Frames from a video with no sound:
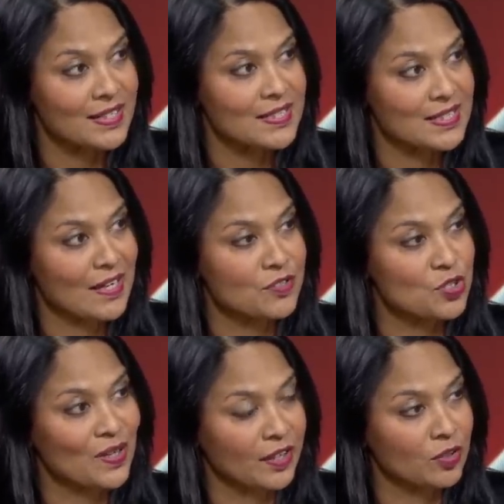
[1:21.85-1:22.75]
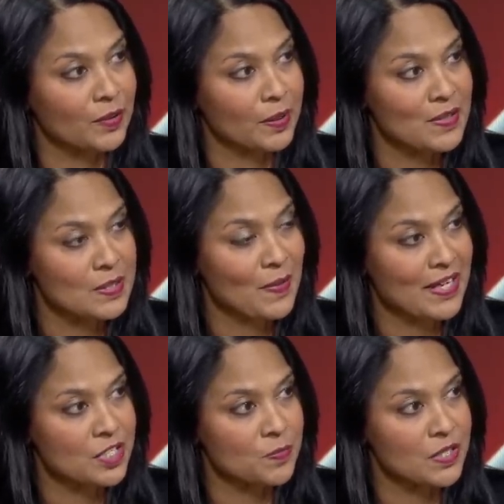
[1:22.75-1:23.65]
is down to economic
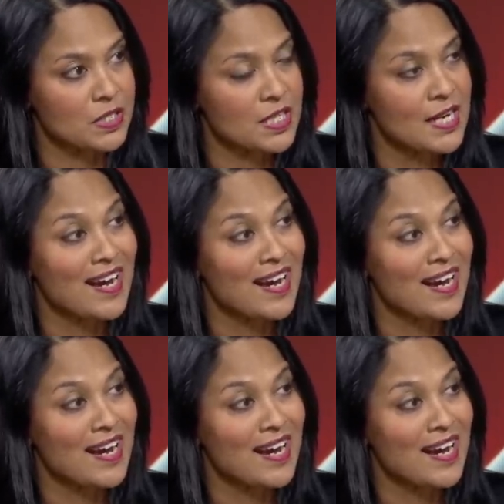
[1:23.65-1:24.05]
mismanagement